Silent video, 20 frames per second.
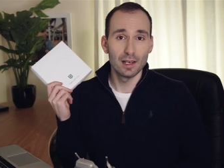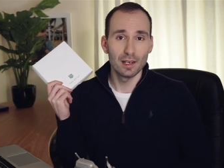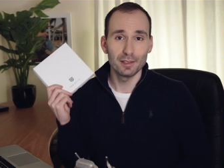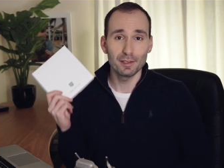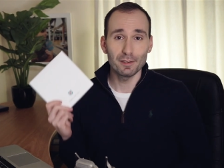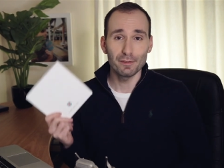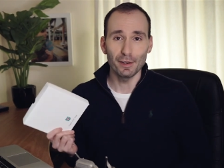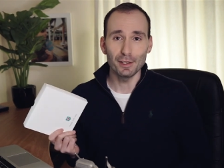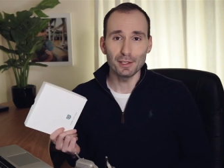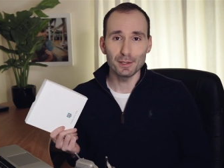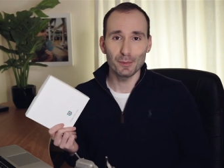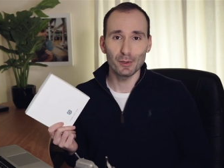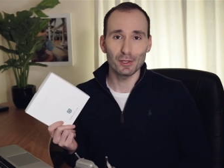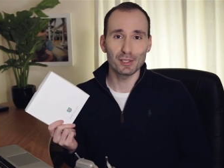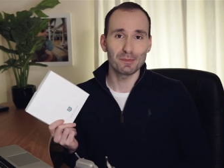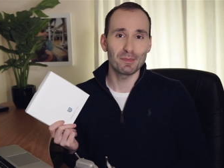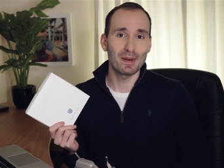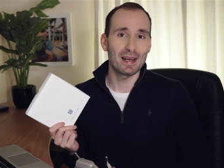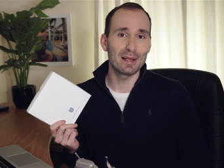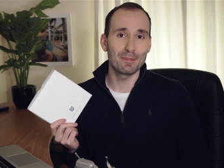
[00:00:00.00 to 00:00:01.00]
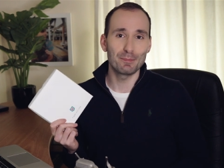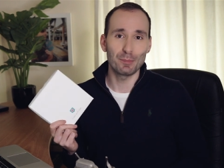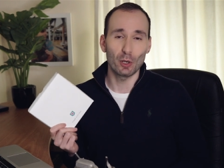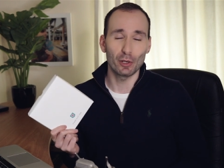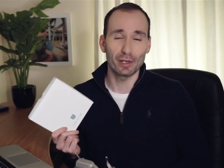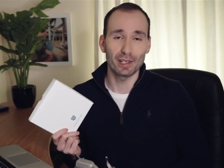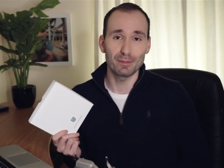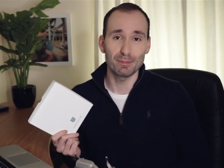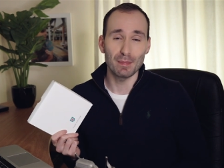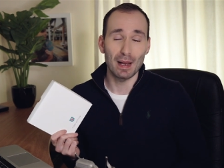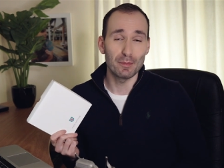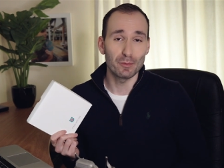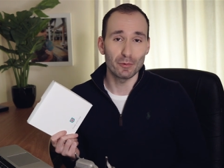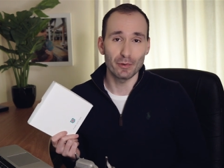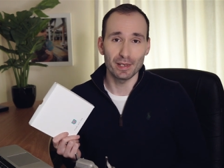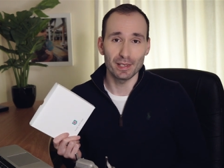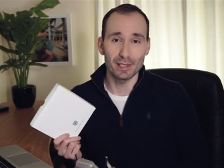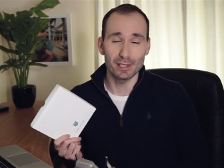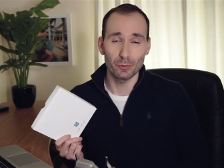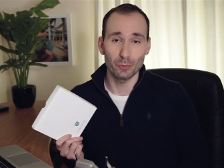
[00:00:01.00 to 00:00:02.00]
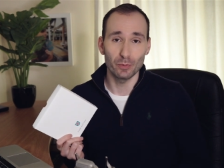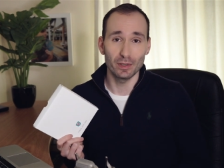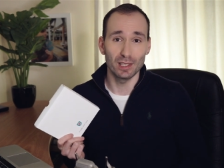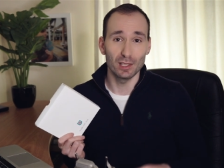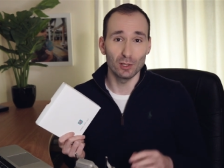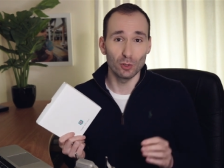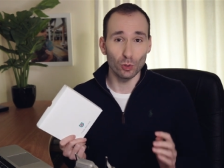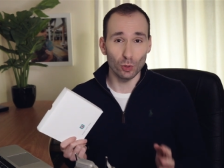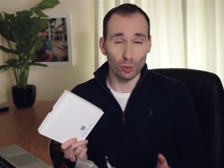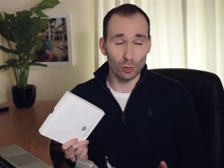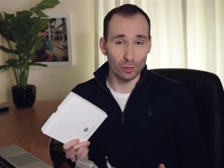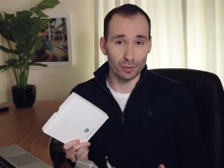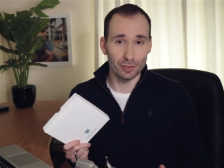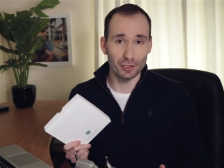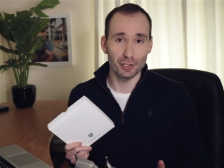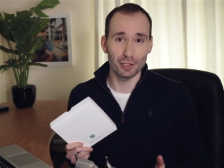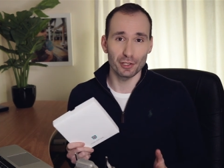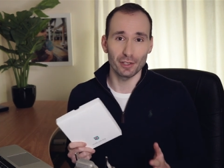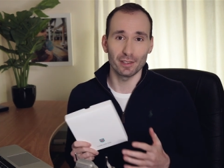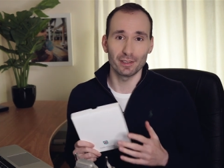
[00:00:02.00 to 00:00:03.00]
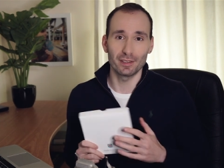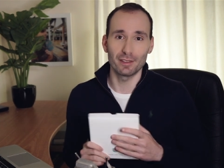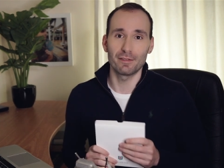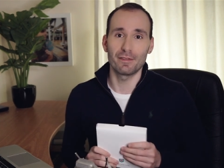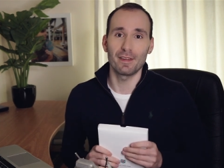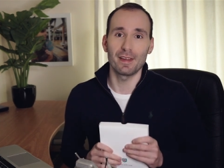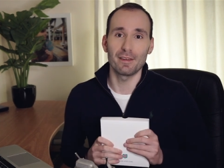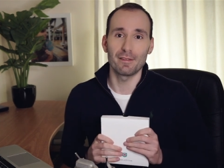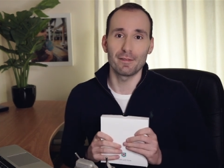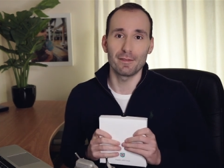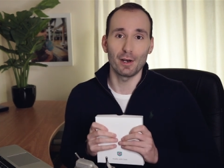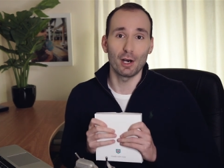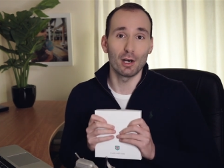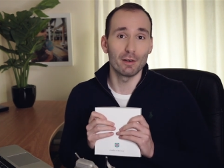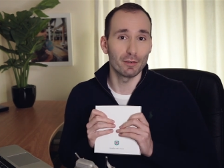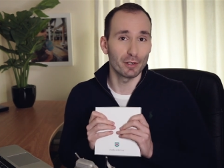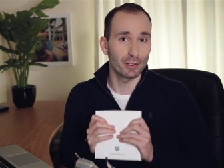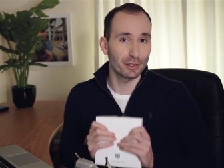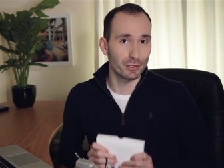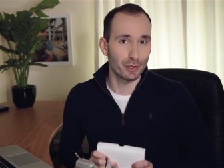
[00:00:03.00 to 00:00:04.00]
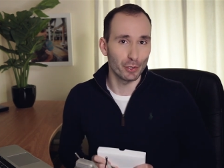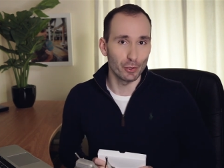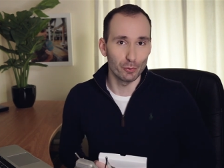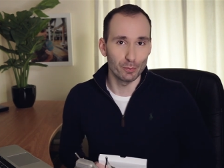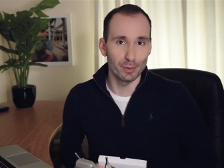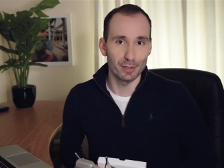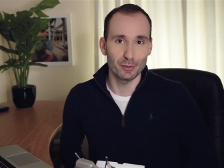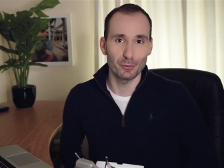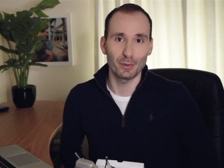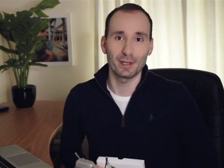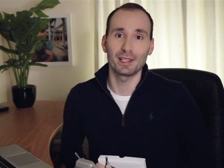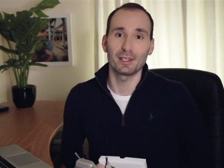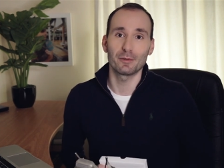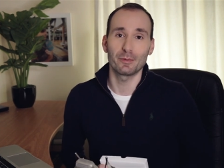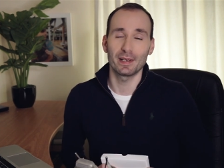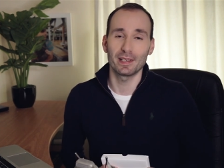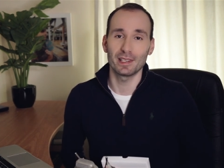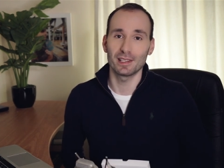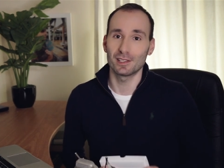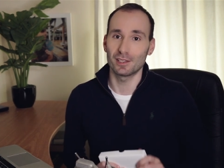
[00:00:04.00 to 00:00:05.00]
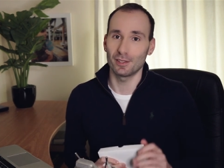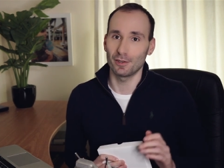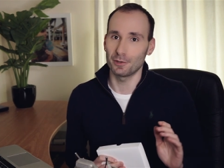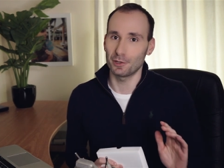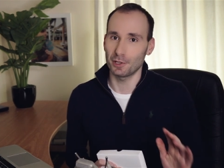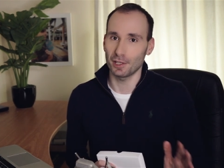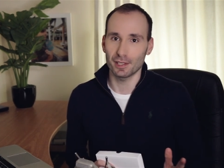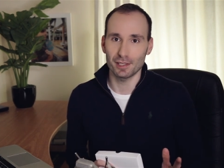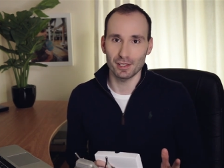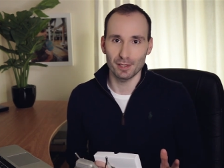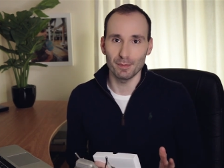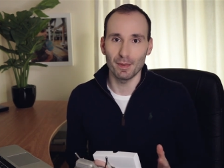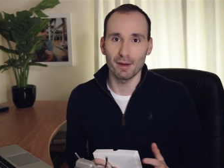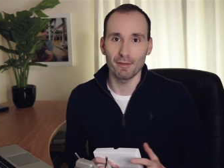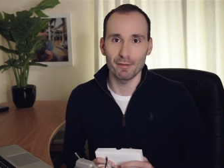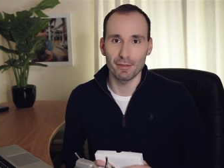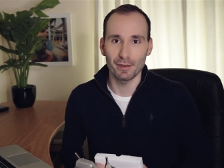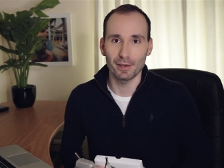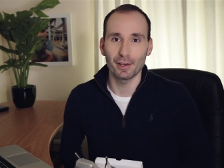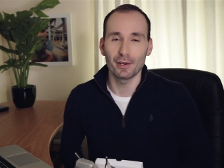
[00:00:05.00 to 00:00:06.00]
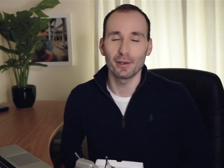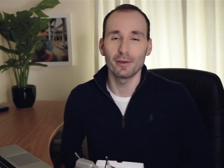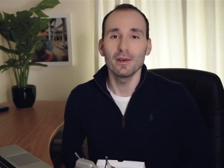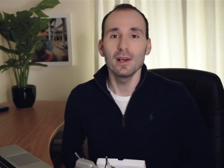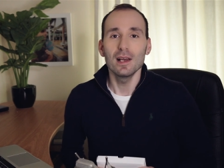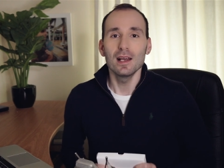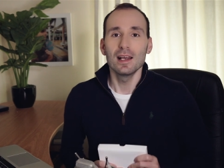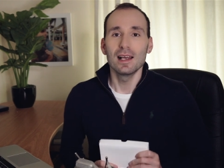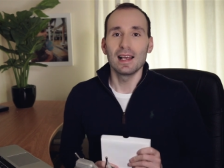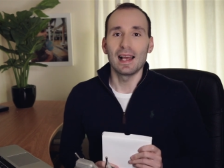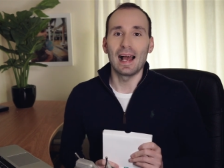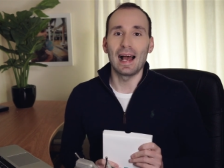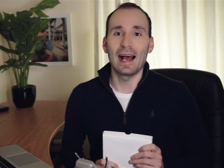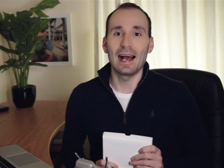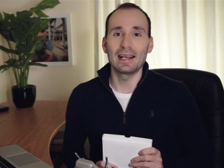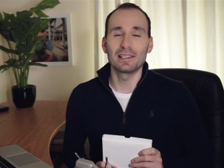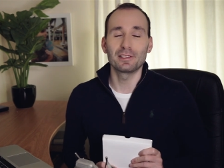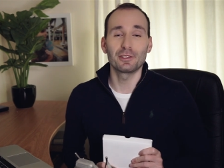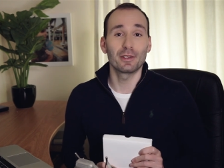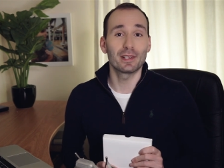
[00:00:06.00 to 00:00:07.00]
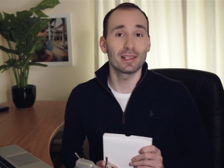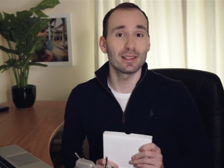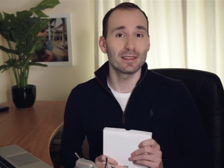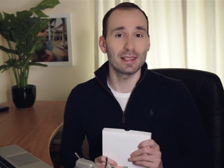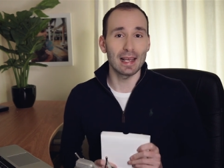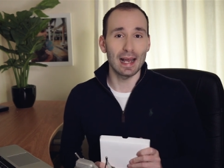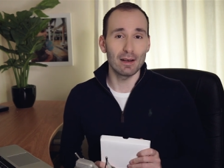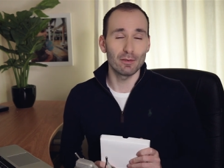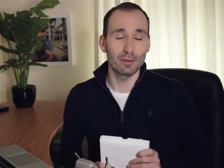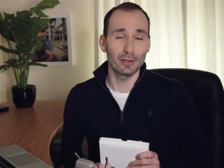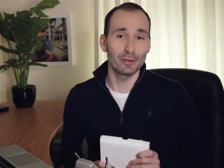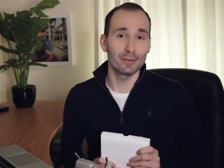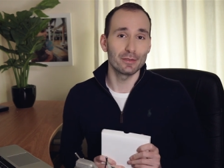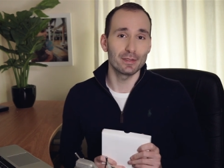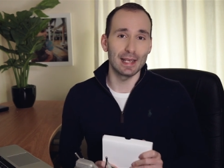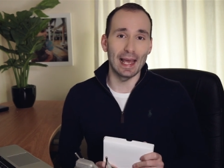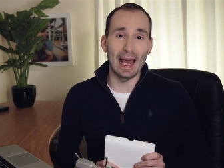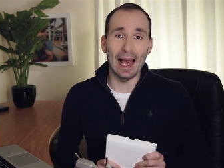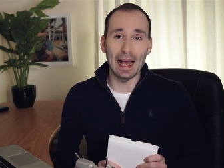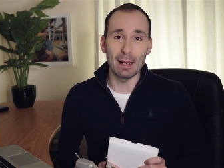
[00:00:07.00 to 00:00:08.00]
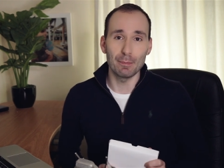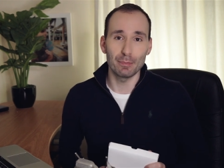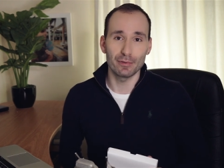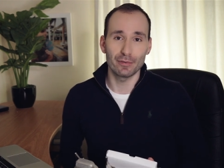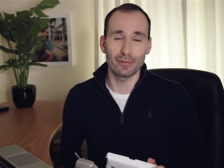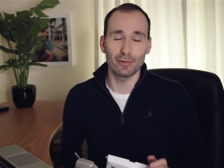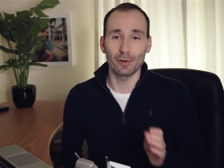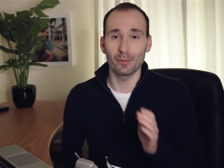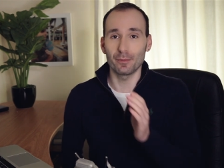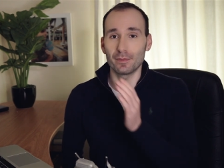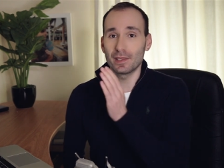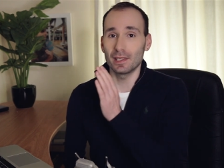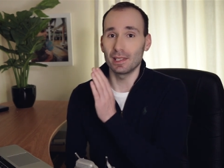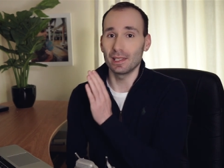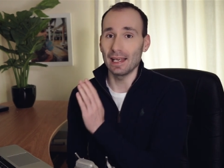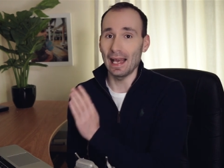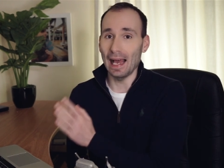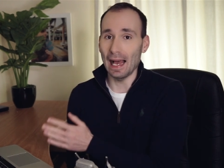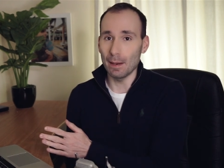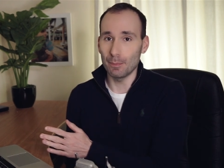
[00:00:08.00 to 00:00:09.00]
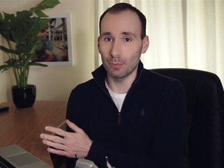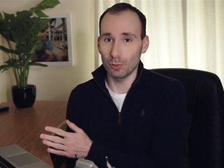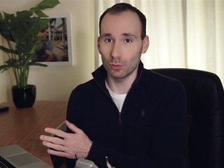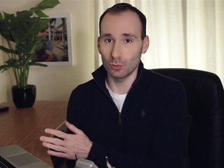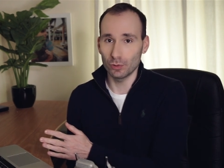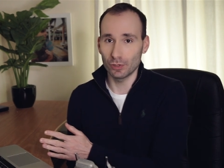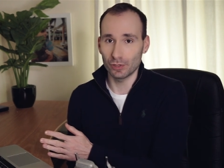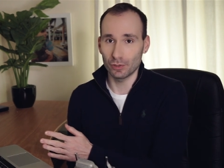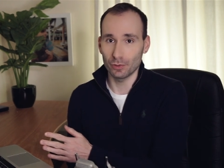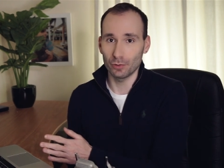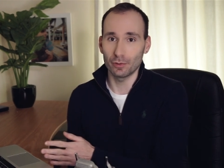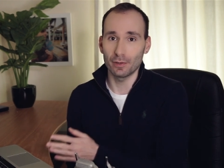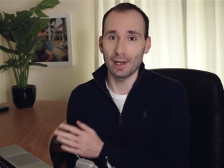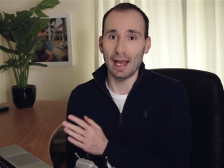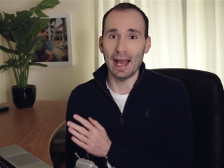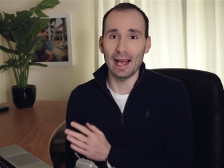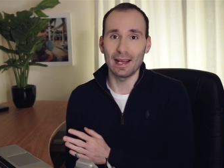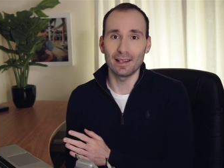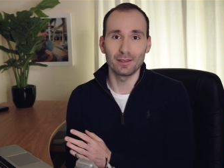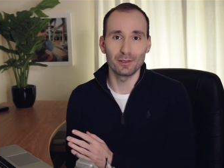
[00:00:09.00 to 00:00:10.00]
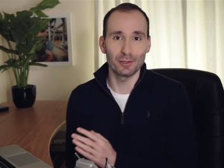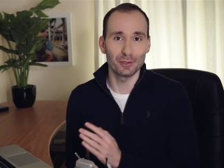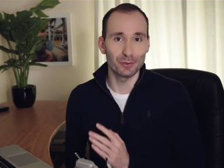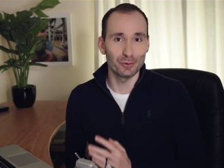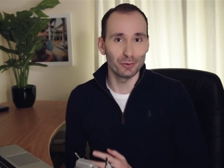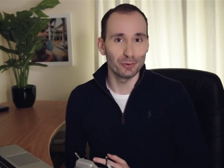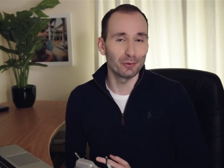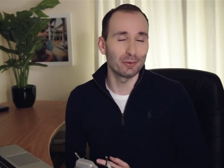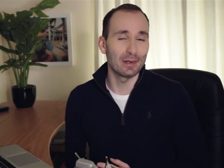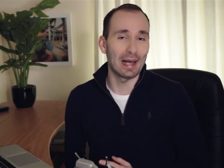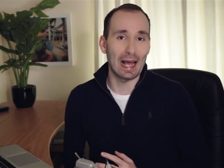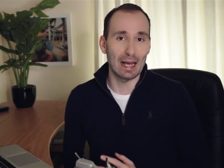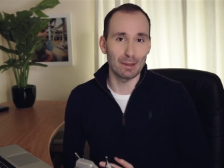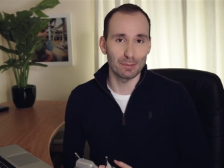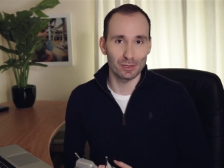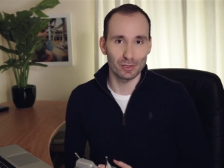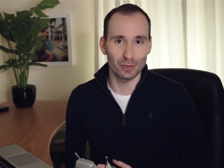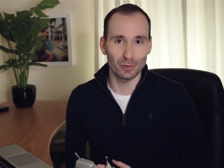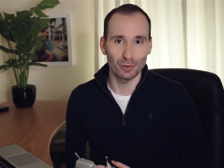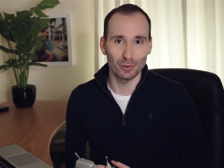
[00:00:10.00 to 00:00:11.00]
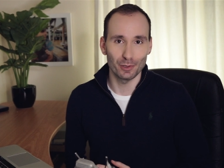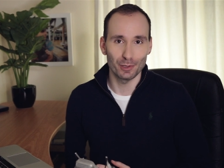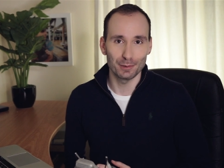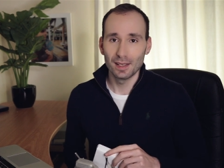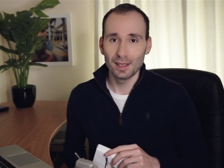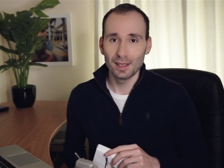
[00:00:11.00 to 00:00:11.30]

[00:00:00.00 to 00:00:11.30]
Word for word: The photo books by Pocket Memories were launched on the 5th of October 2020, so just a month ago, and you can download the app from the Apple Store and the Google App Store.